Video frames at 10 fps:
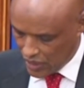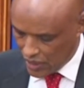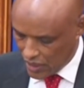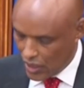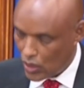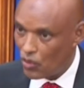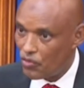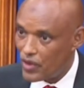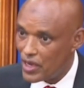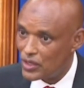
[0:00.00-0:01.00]
the
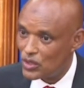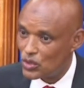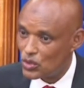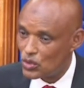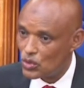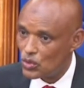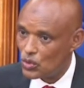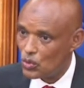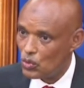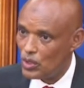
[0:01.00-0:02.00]
offense
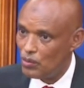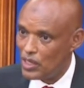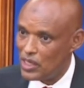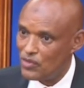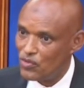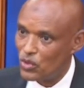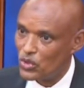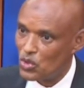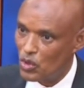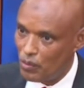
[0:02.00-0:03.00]
we believe was
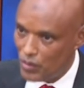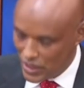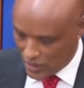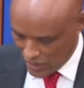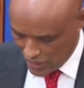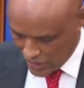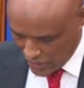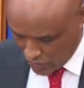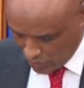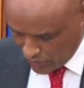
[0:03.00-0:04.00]
committed in Nairobi,